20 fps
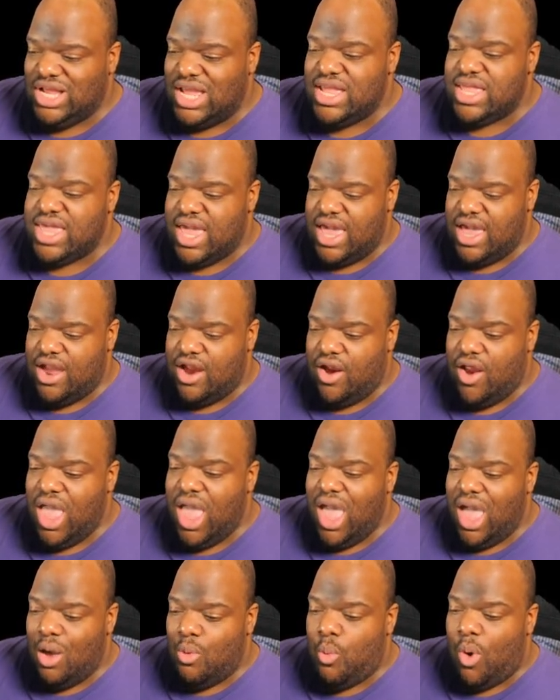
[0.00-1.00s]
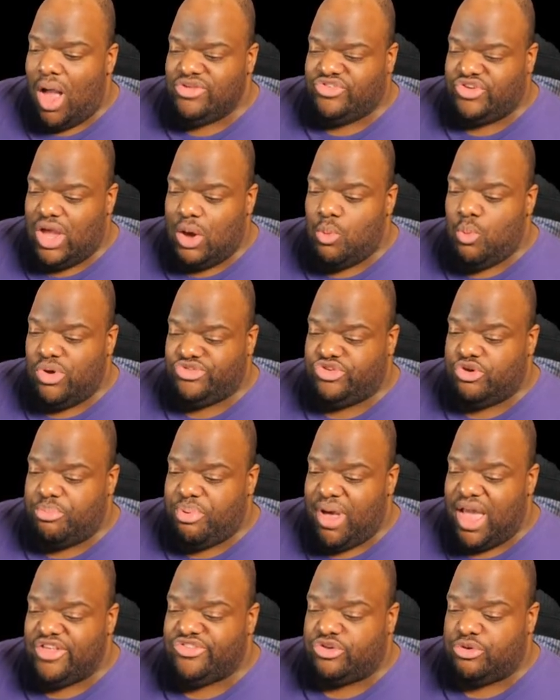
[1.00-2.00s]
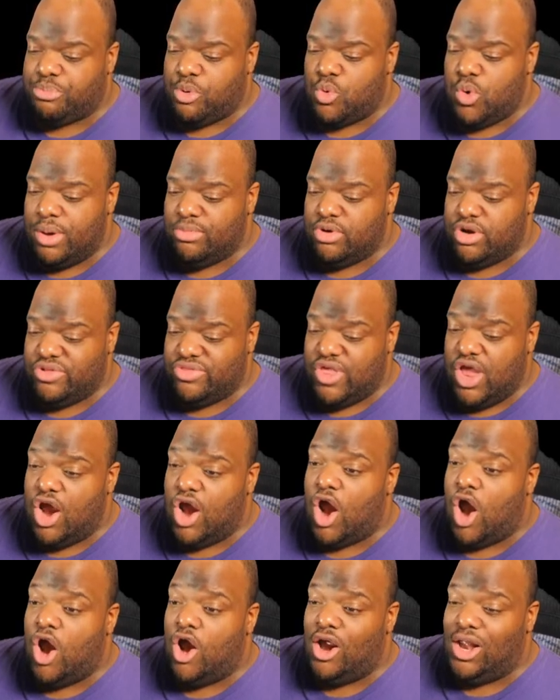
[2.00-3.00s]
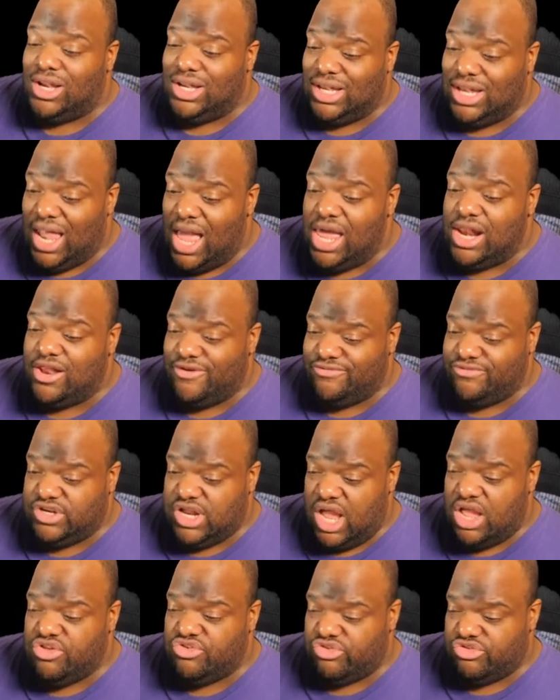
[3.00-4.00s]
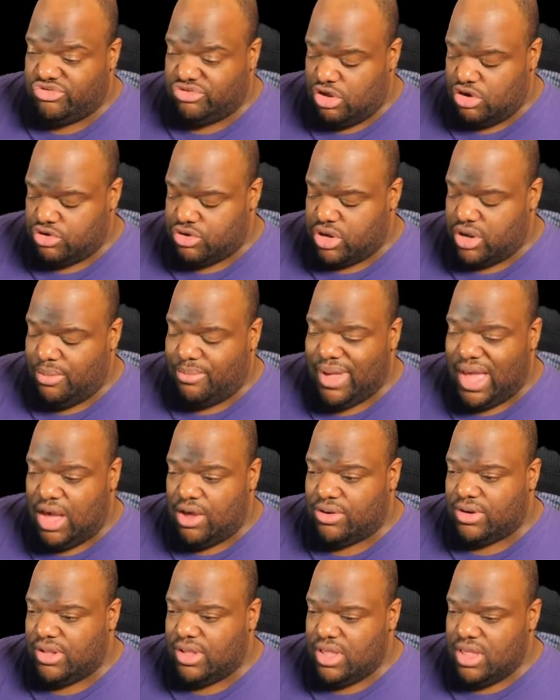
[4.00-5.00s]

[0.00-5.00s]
Take care, and watch out once you're past the perimeter. There are a lot of dangers lurking about.